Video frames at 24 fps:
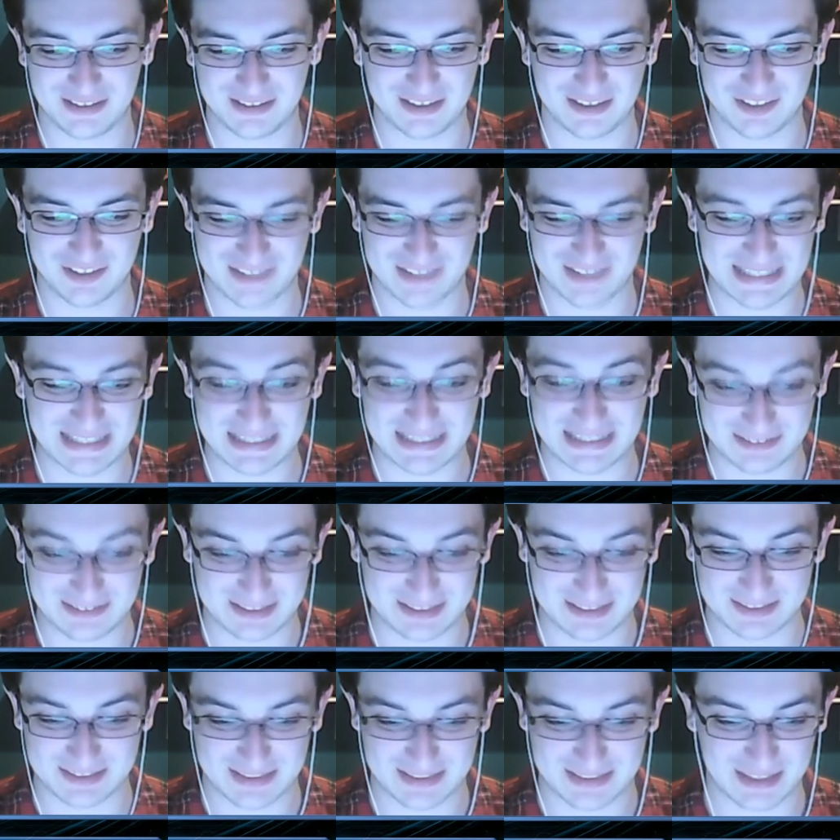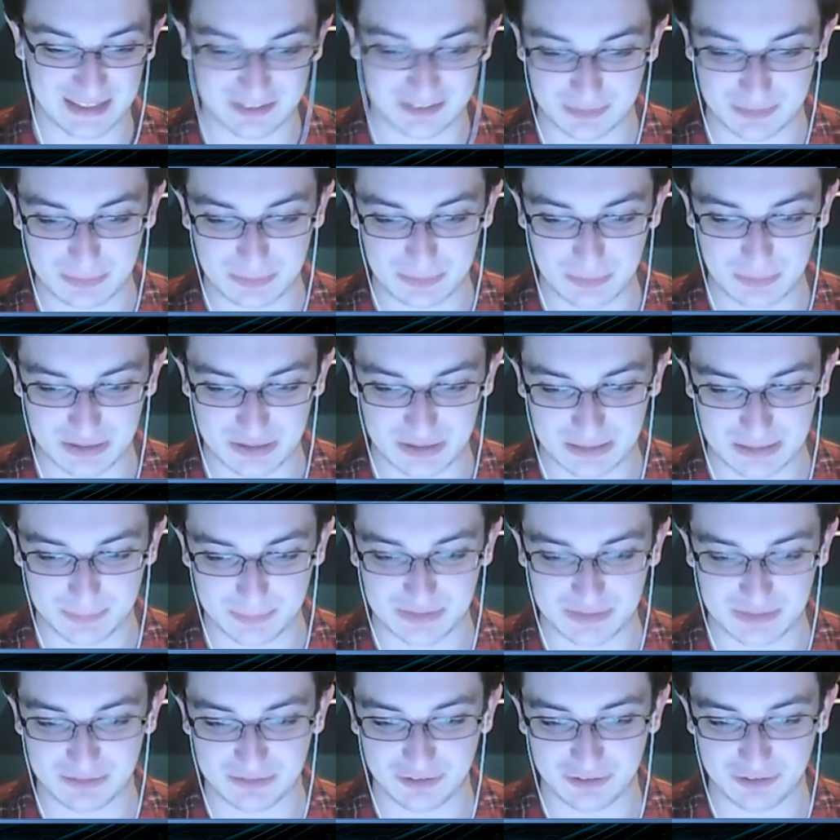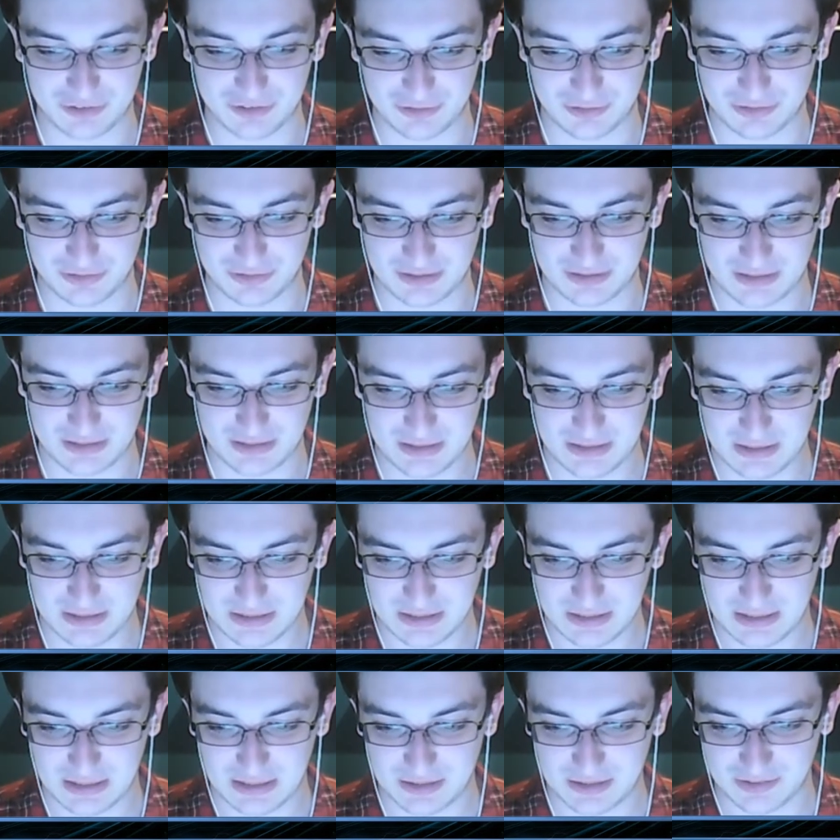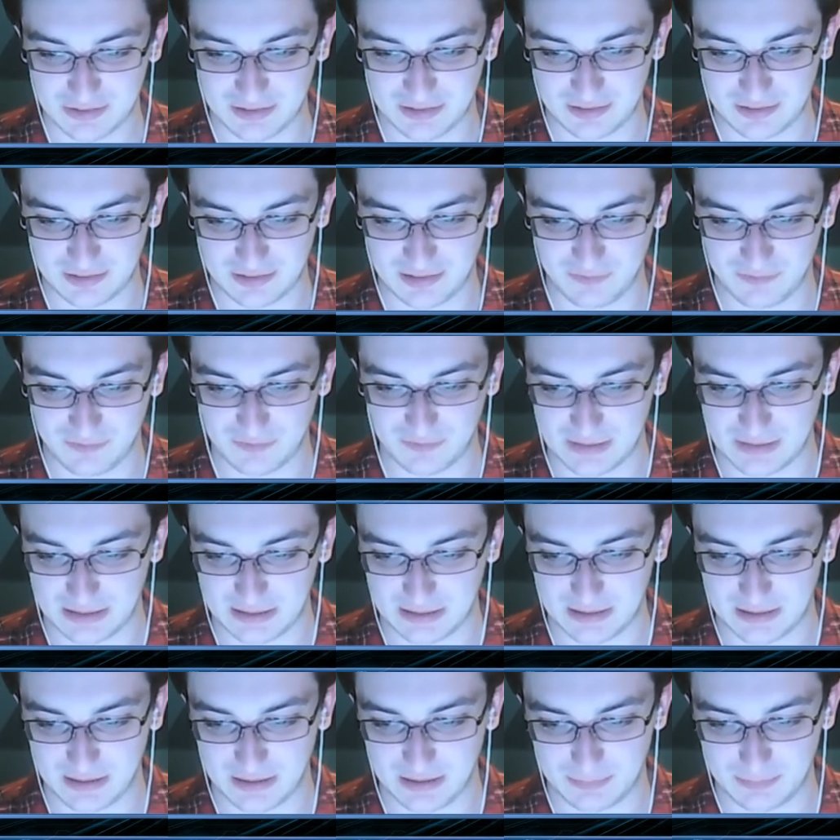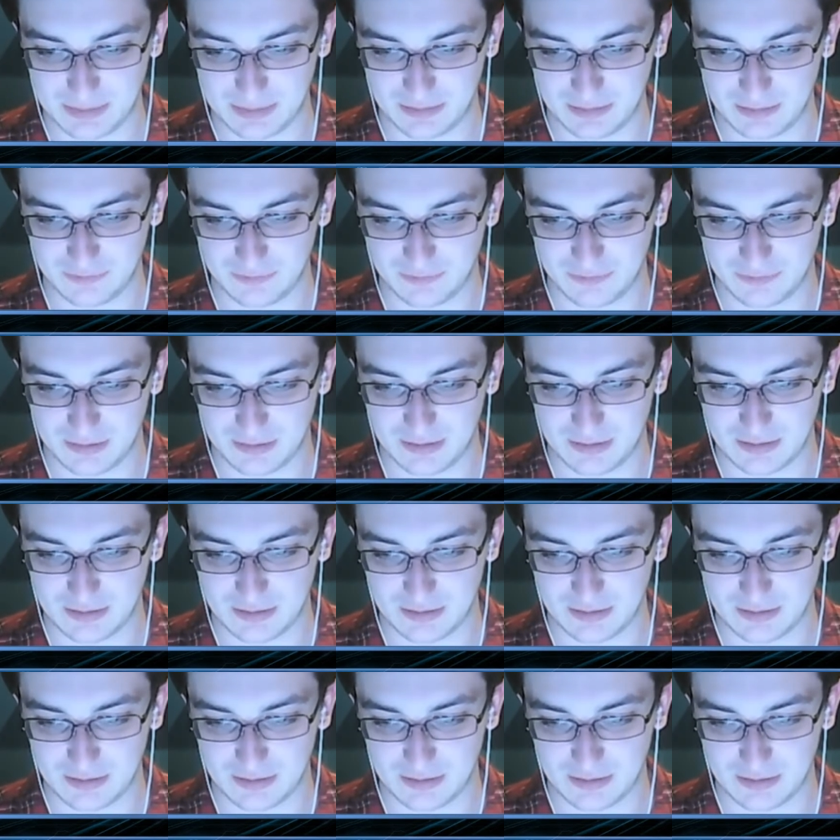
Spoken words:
because they need to catch up and work up on their issues. And so there's definitely a bit of